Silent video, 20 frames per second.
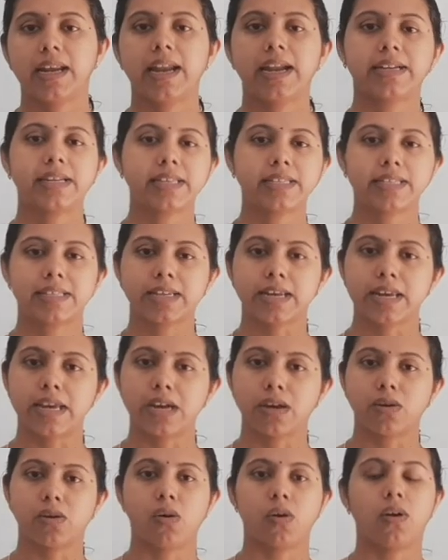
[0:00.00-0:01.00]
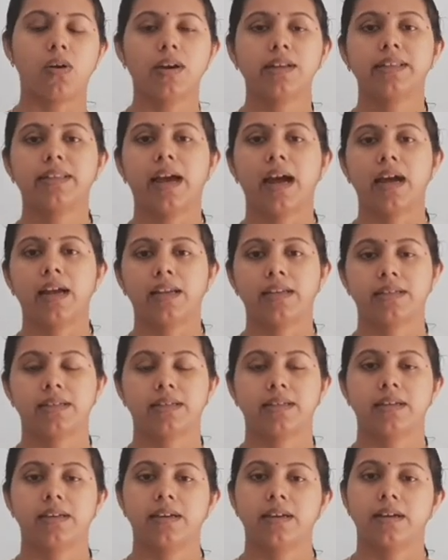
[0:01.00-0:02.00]
let us recall that
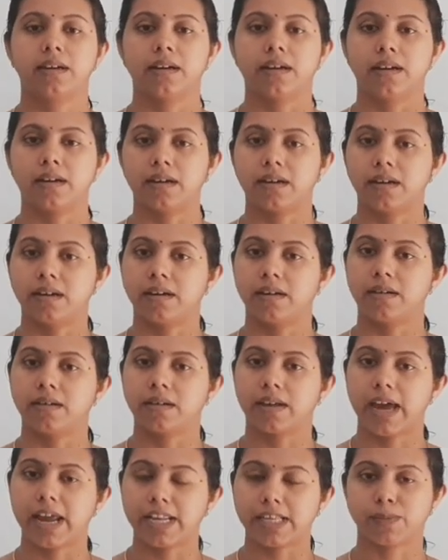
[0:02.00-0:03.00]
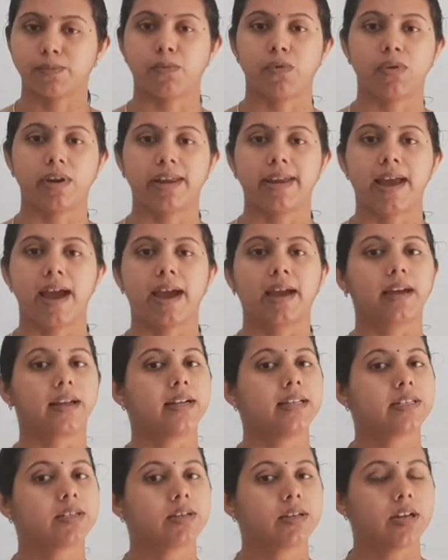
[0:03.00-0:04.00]
corresponding
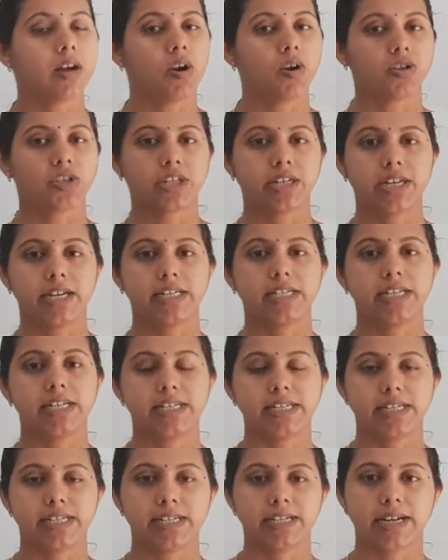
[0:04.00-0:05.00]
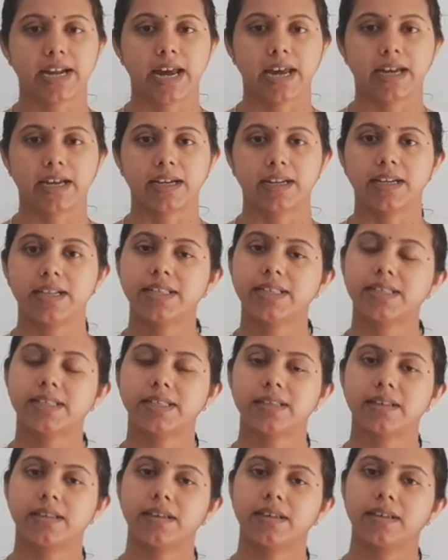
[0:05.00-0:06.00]
angles, alternate interior
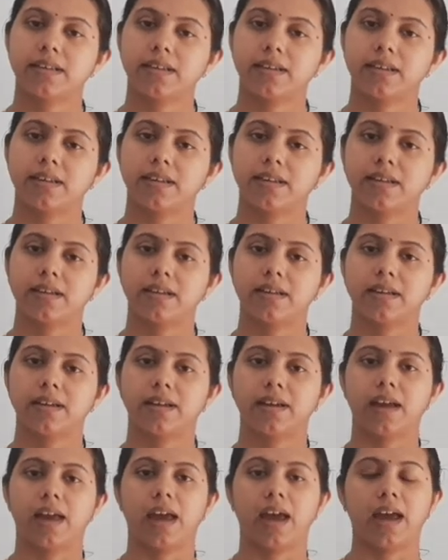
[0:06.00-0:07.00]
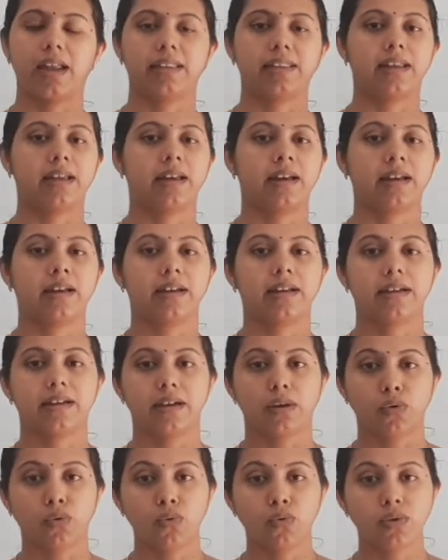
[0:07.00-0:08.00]
angles, and the
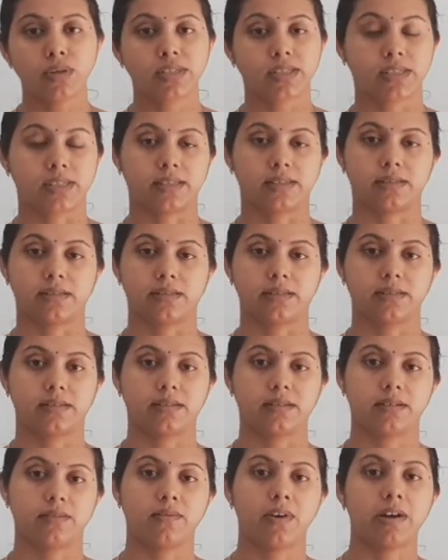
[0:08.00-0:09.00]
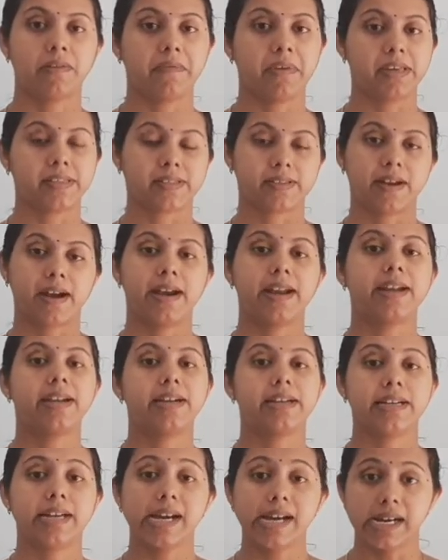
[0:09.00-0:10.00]
rules what we studied
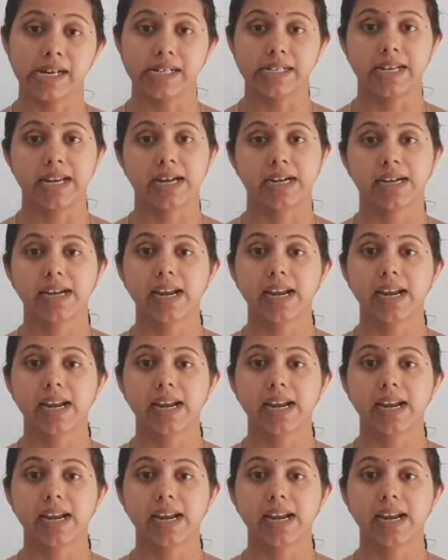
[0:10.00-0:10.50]
in the earlier